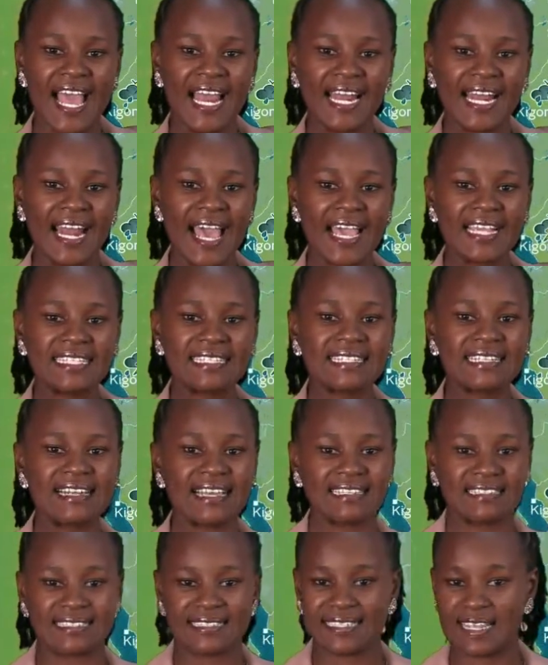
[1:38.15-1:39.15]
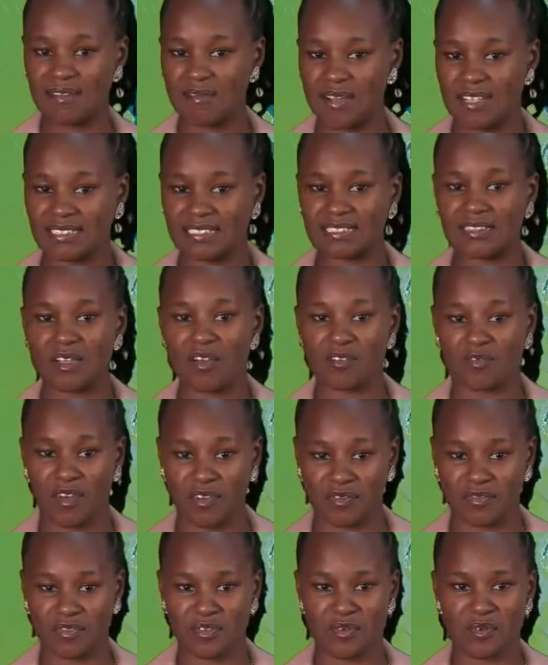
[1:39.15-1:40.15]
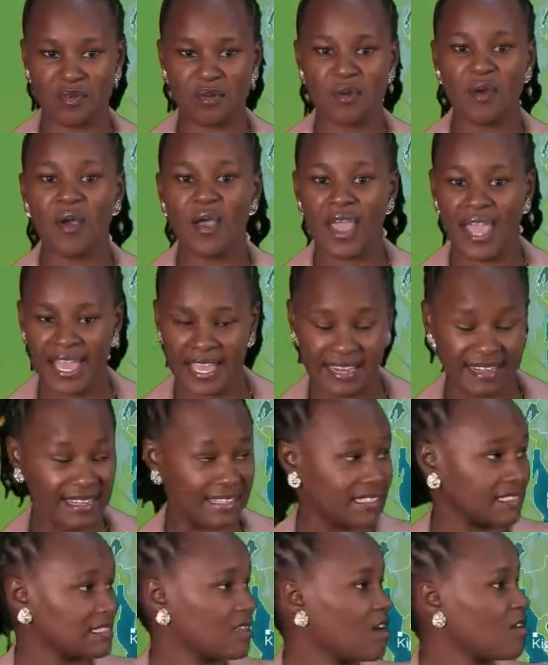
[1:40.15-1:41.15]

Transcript: light rain showers over a few areas.